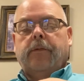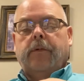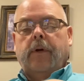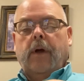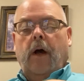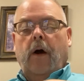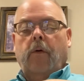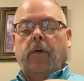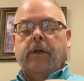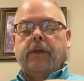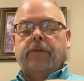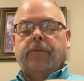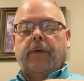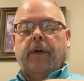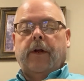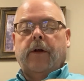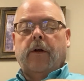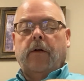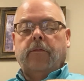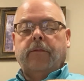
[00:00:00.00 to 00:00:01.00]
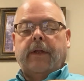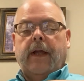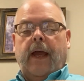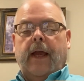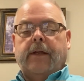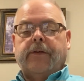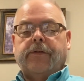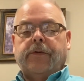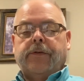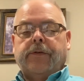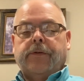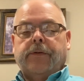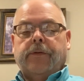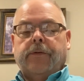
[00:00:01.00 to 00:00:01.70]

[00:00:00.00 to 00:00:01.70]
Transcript: Always figure on taxes.